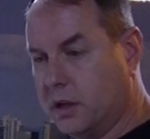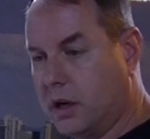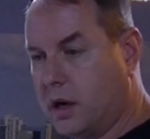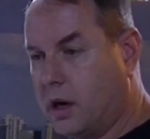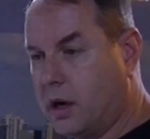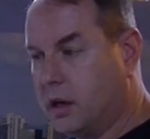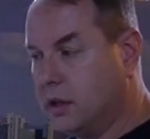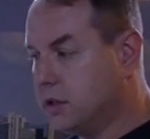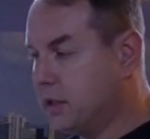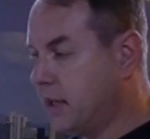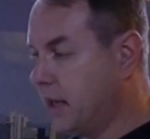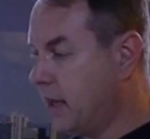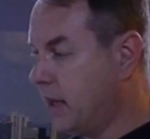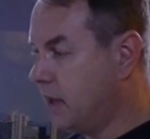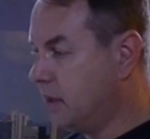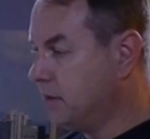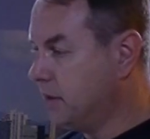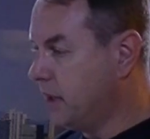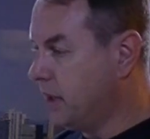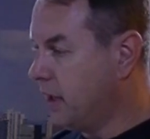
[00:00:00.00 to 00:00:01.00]
cars
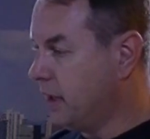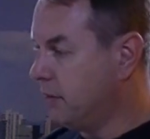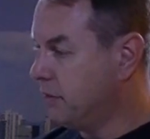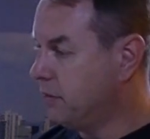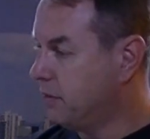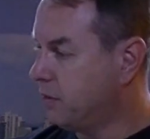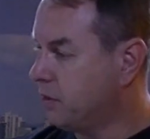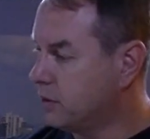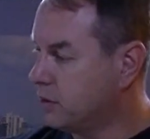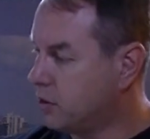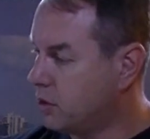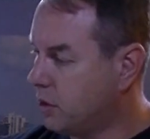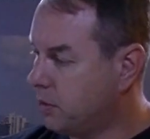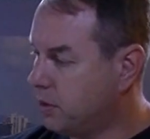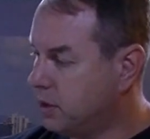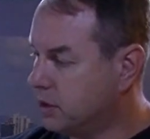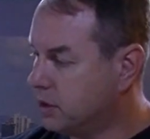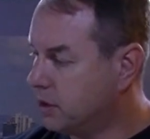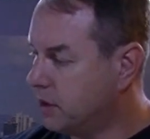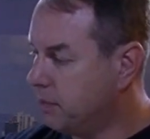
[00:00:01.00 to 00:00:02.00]
down, and I've sort of
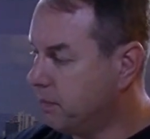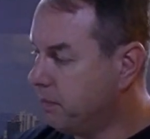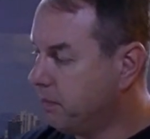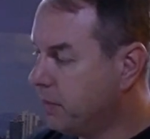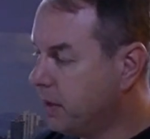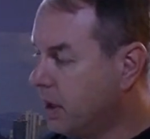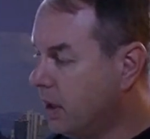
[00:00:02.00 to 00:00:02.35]
put some